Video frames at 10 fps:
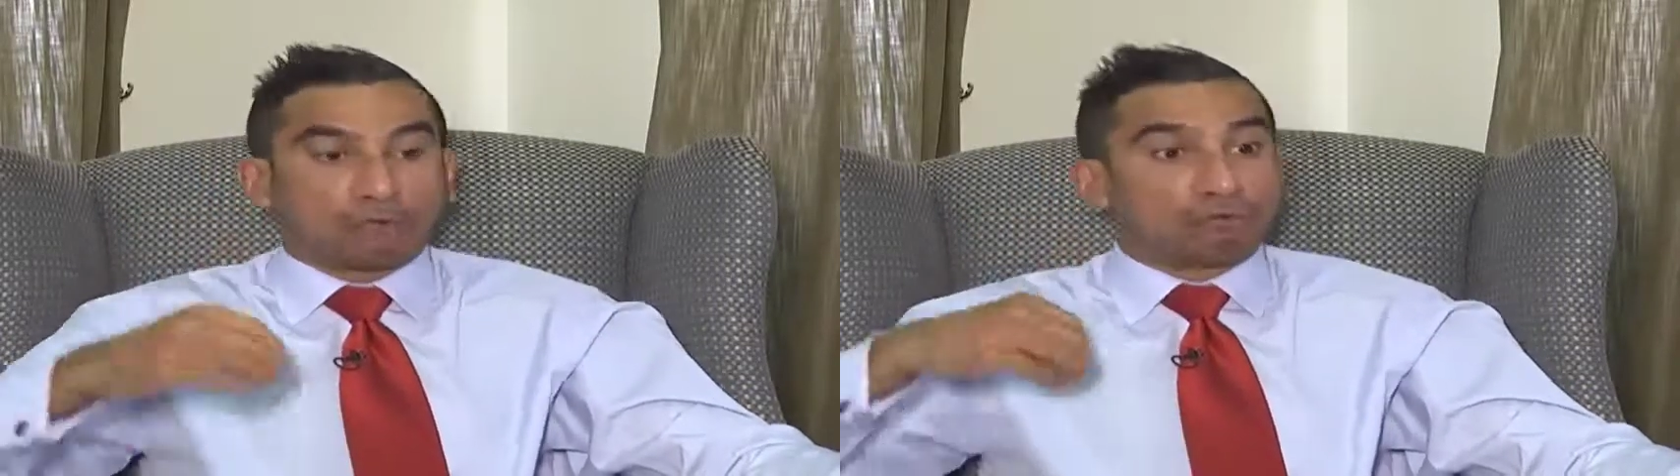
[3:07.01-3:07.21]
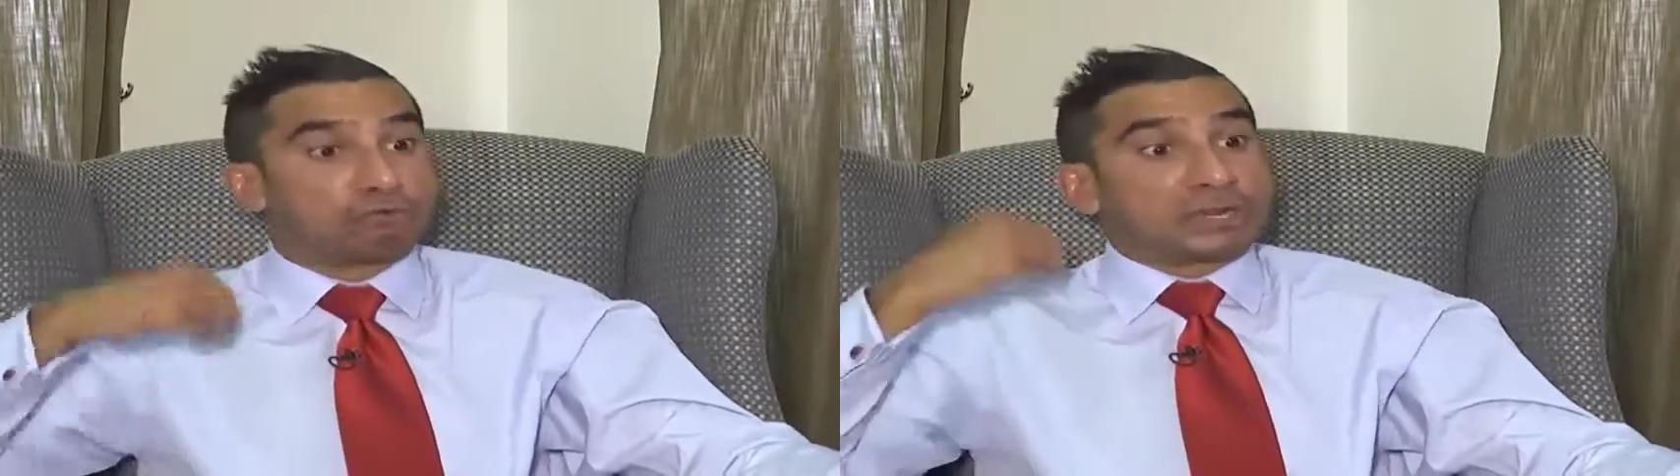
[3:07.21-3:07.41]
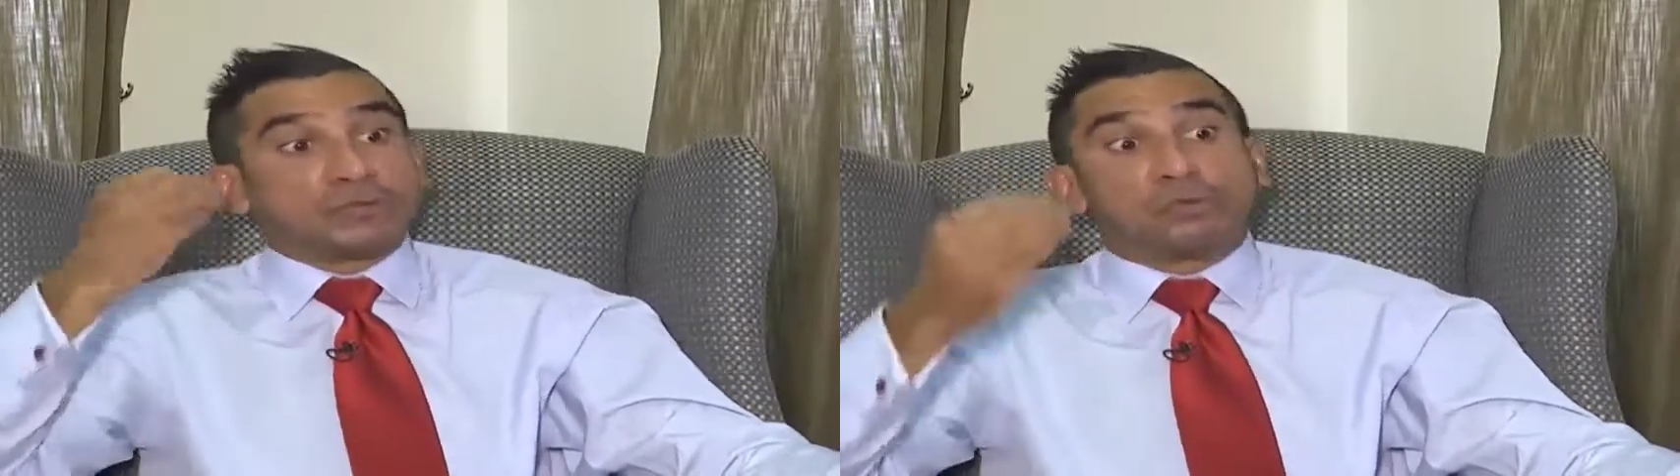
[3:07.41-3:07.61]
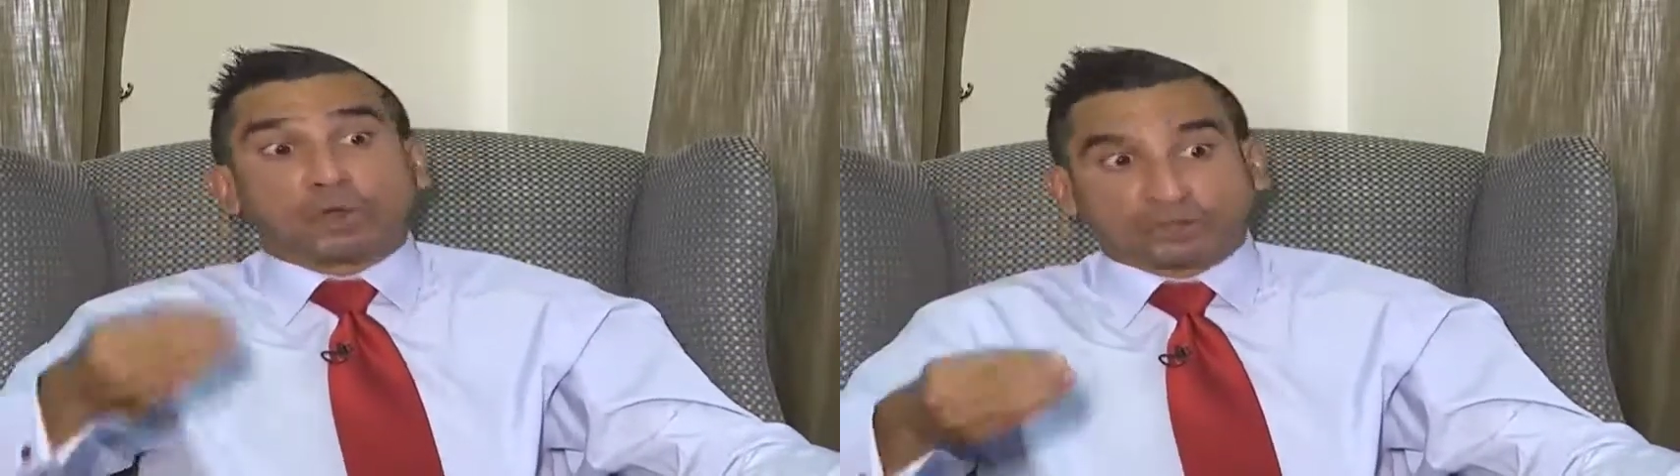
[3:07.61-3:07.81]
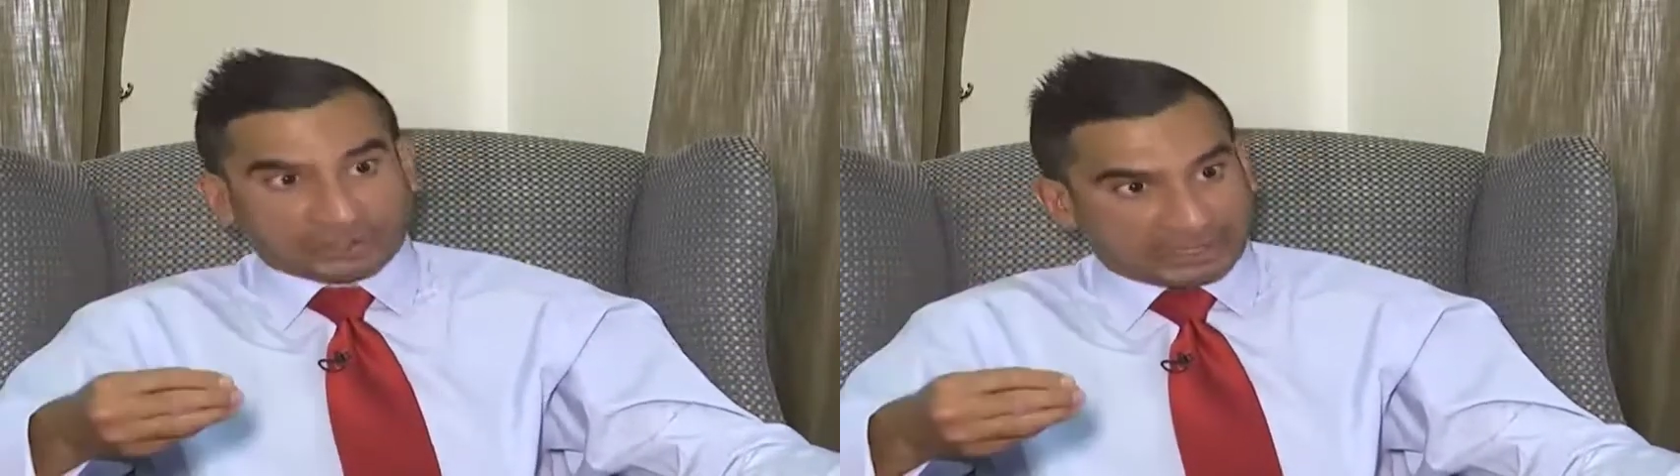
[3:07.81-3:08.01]

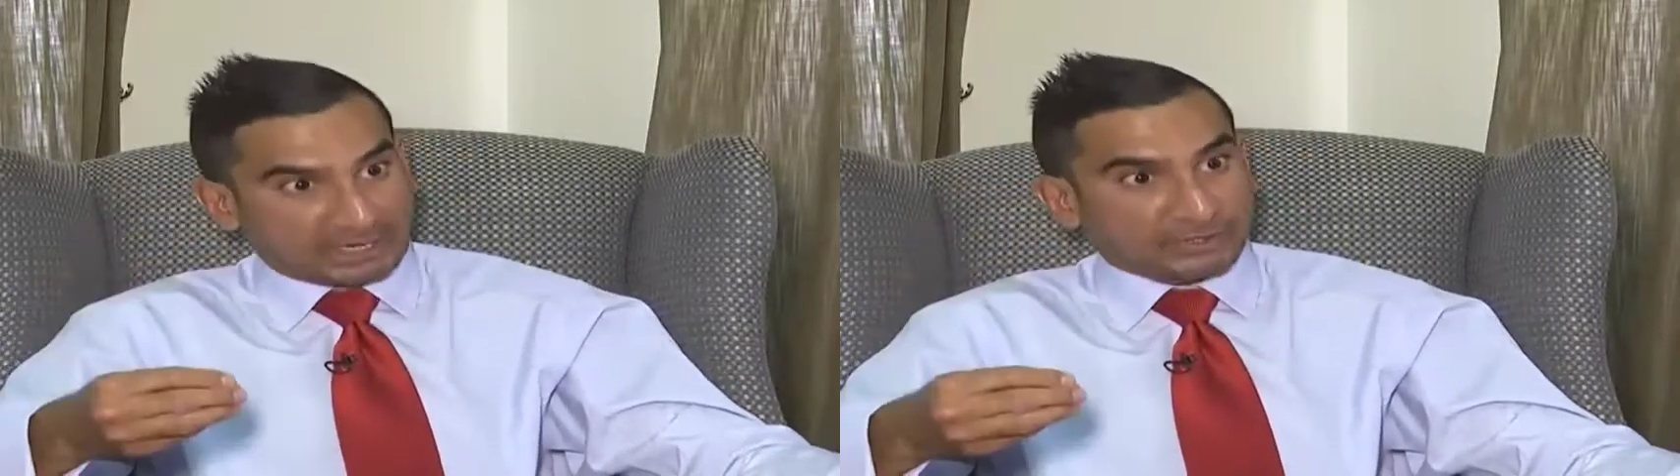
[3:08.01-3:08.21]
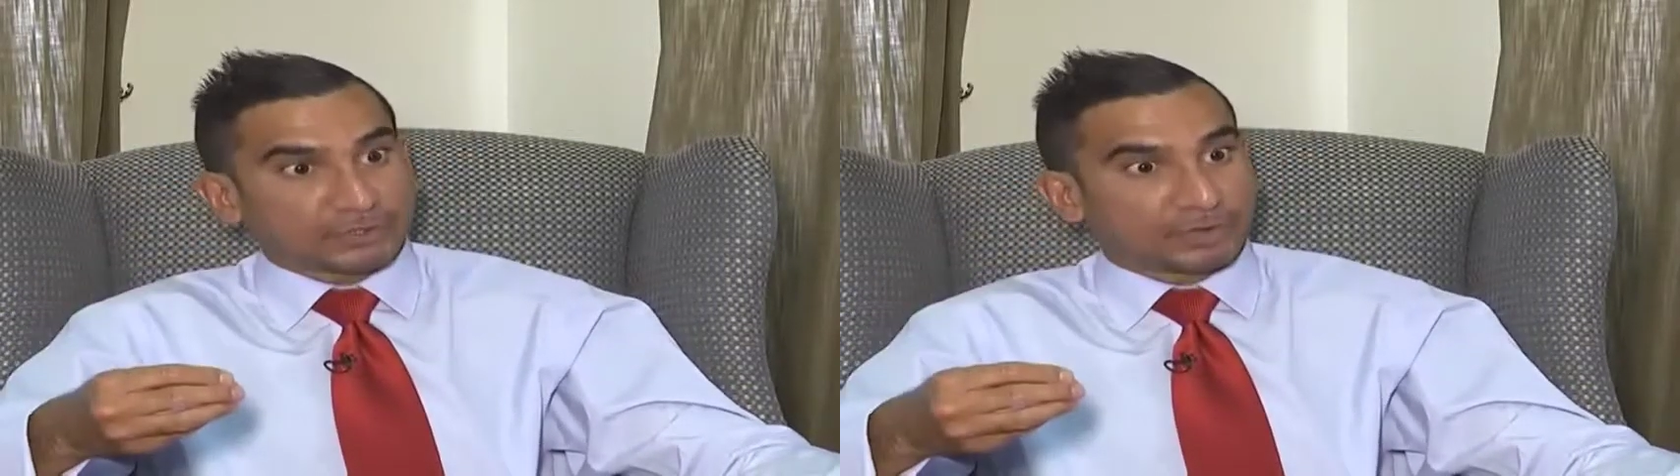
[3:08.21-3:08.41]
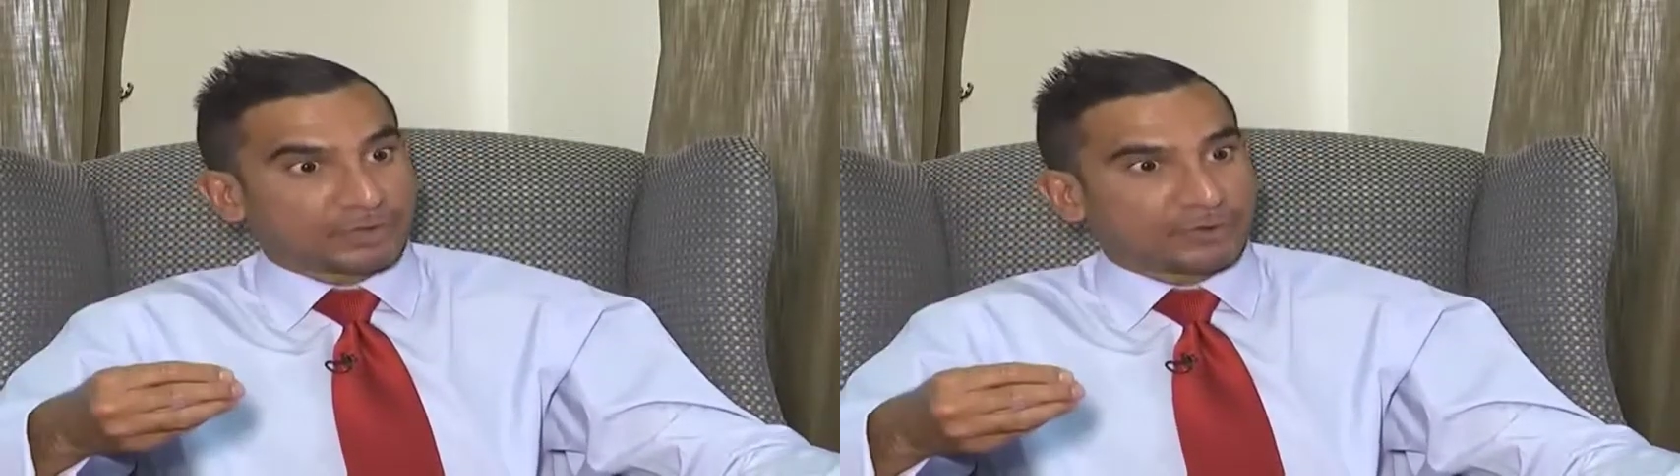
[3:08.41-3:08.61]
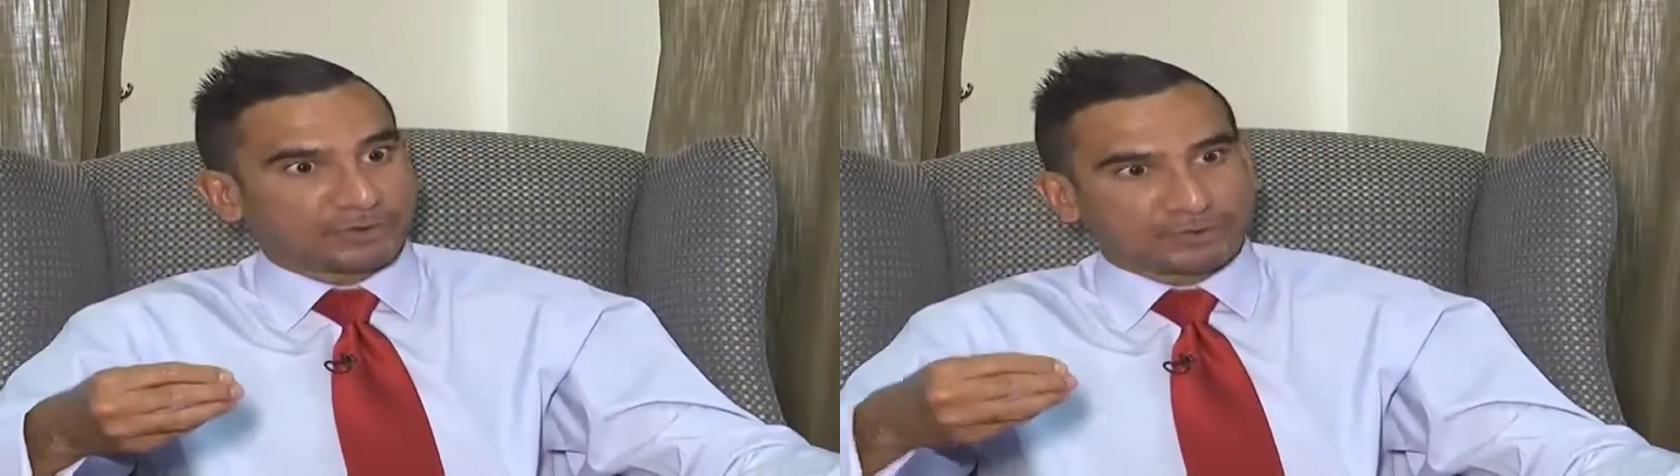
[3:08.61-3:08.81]
re-watch the lectures when they want